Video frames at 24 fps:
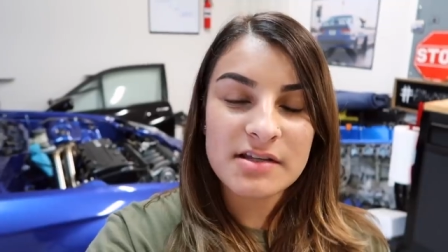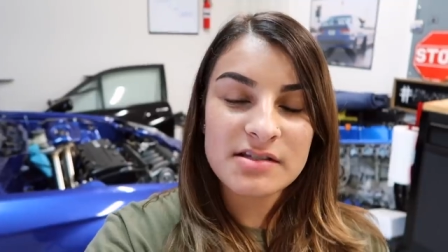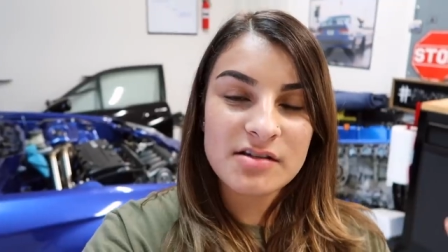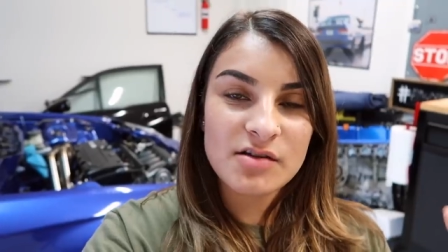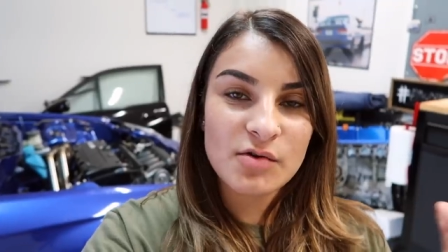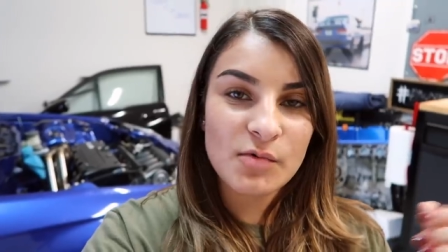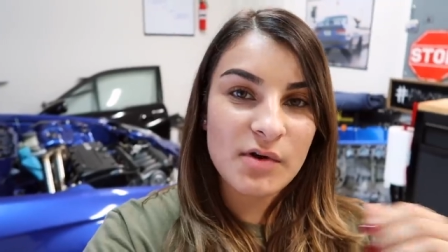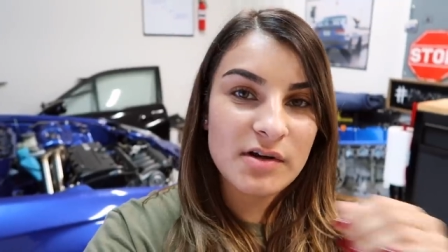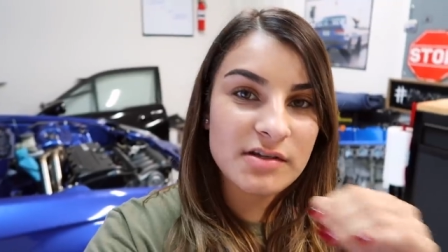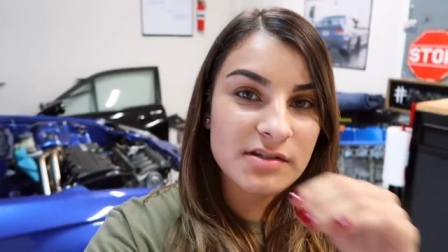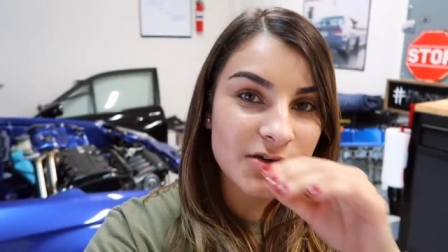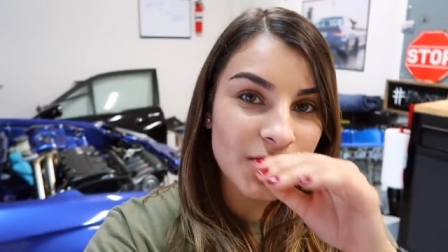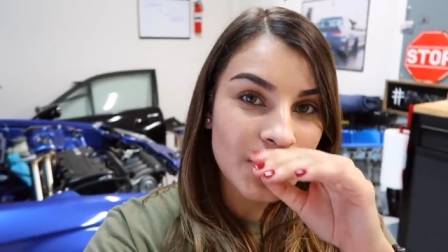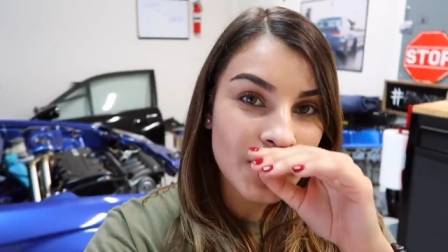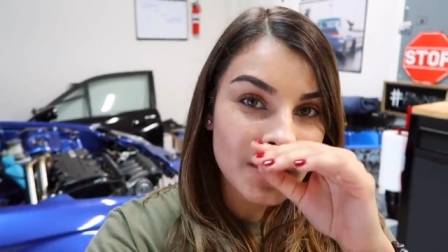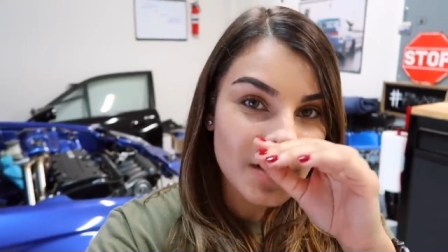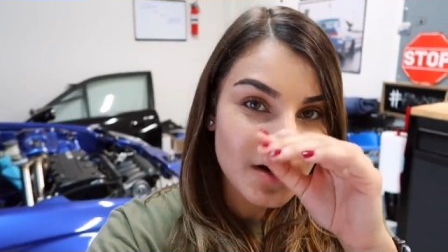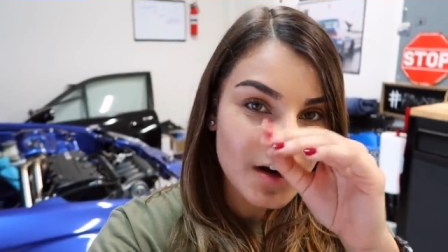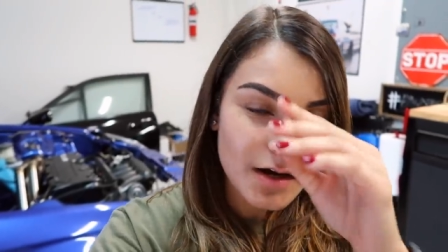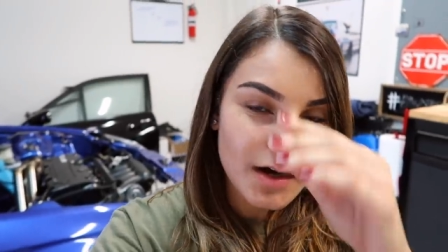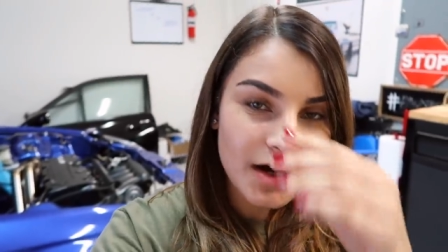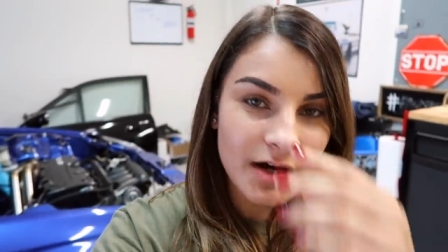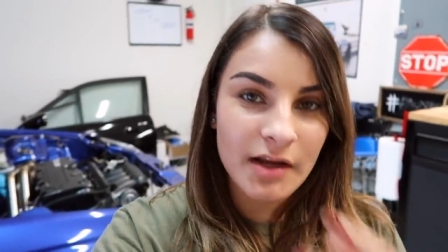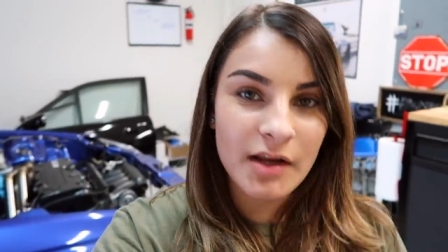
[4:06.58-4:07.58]
as to what's going
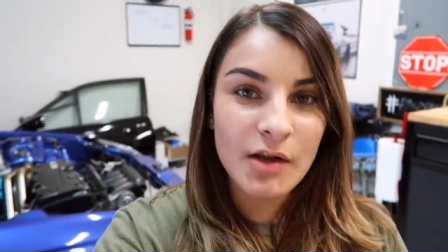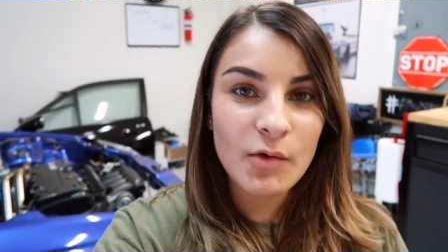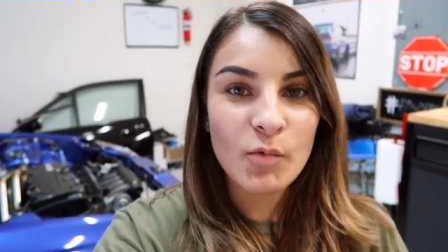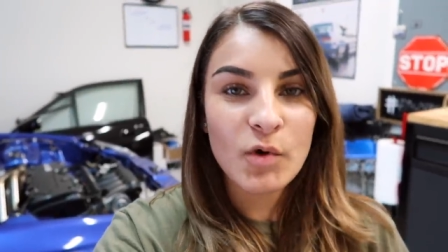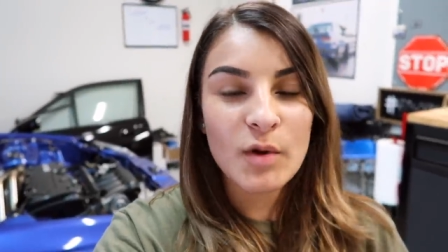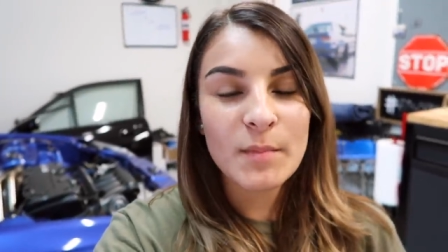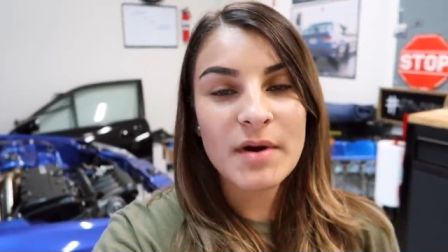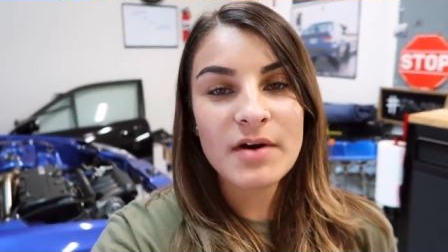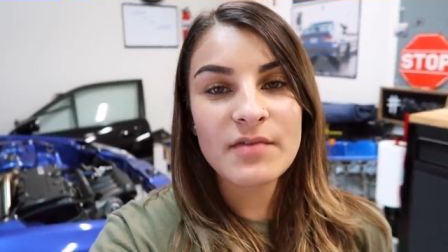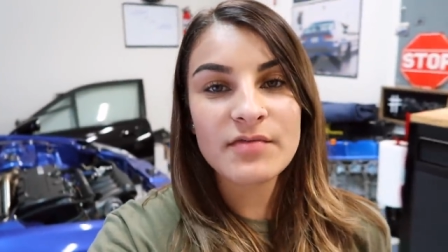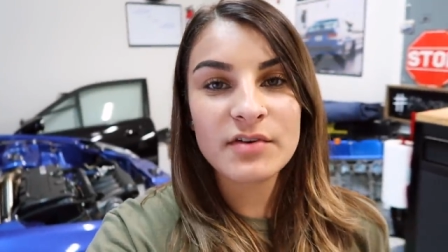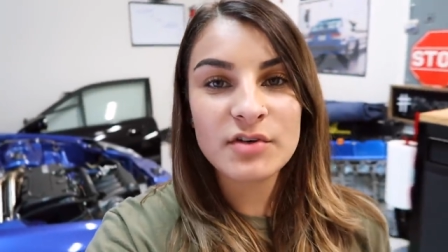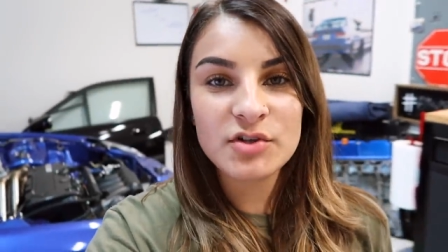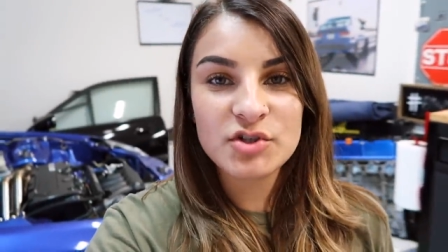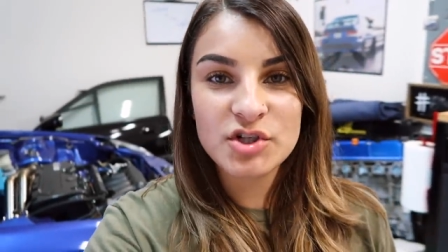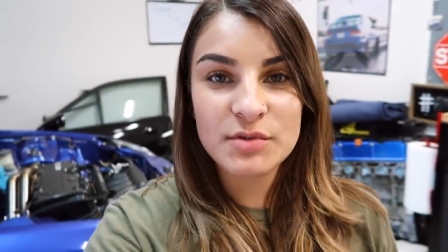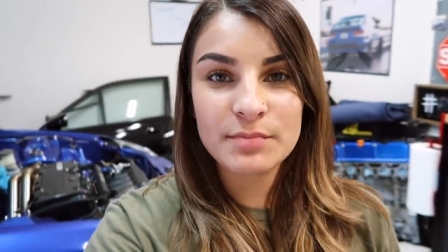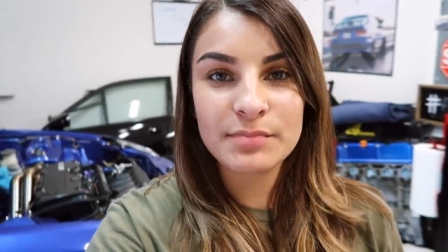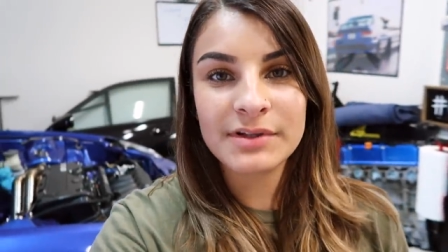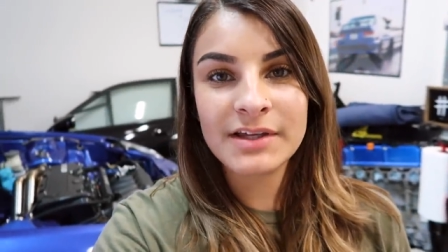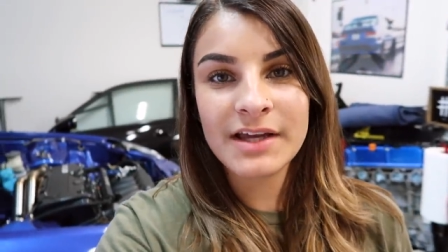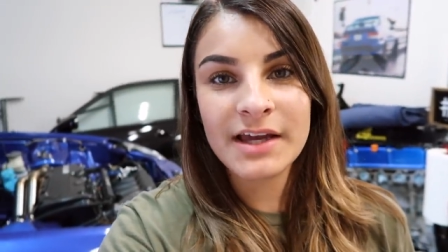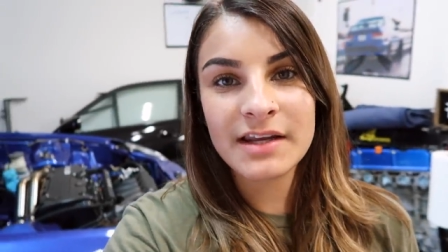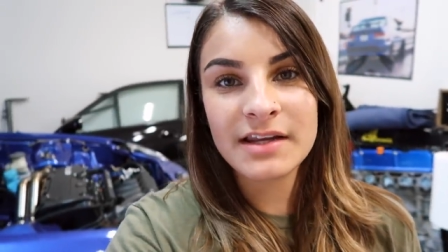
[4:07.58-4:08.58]
on and what my future
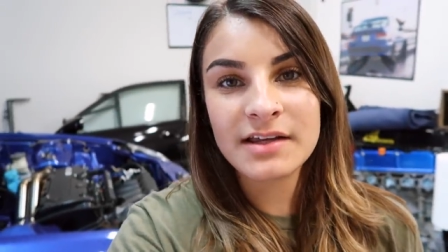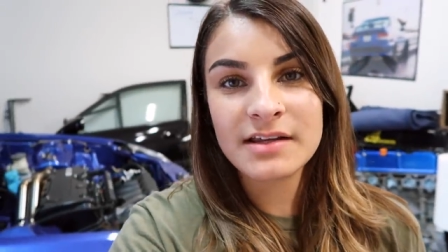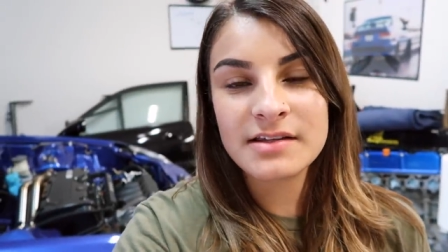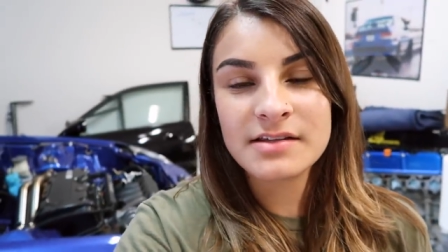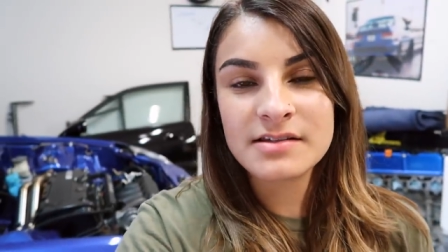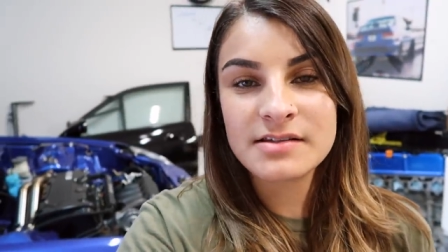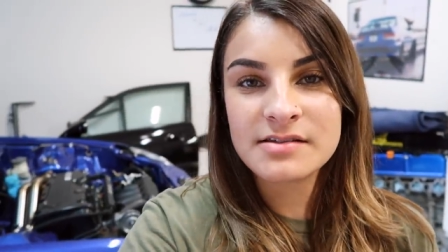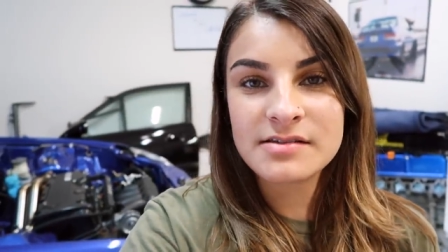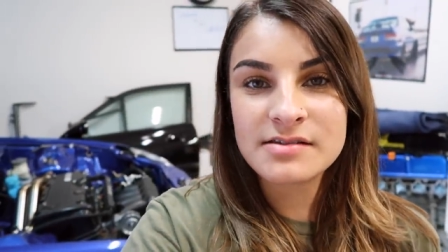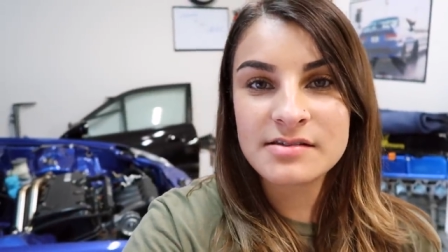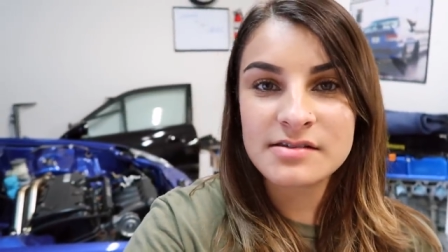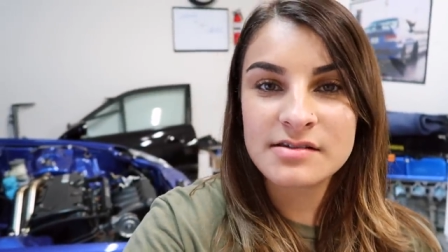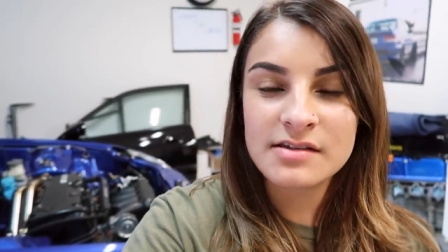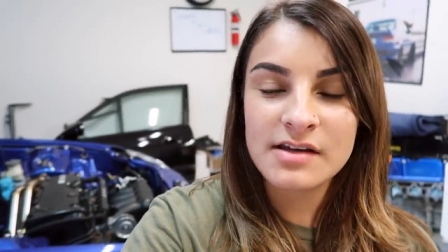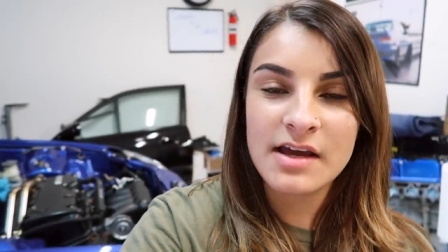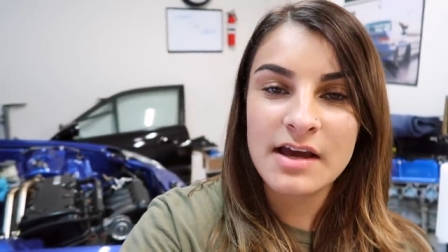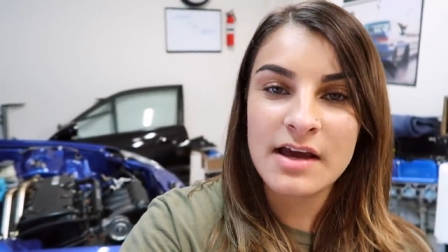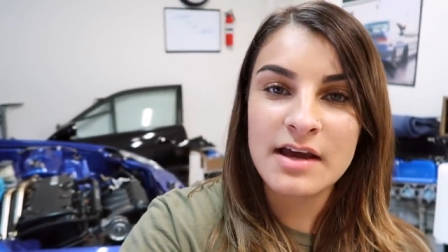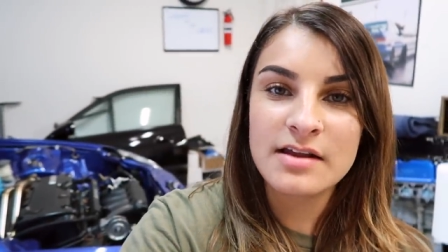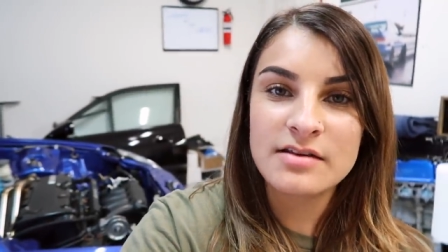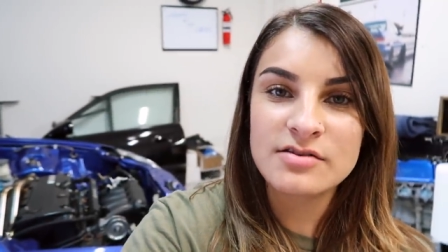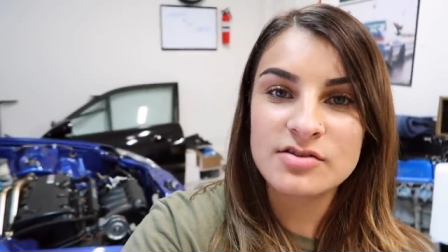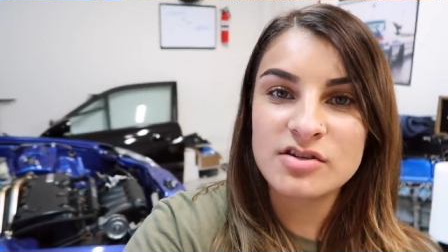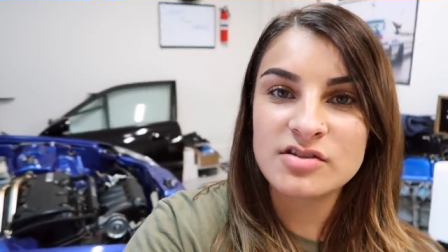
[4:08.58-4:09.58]
plan is and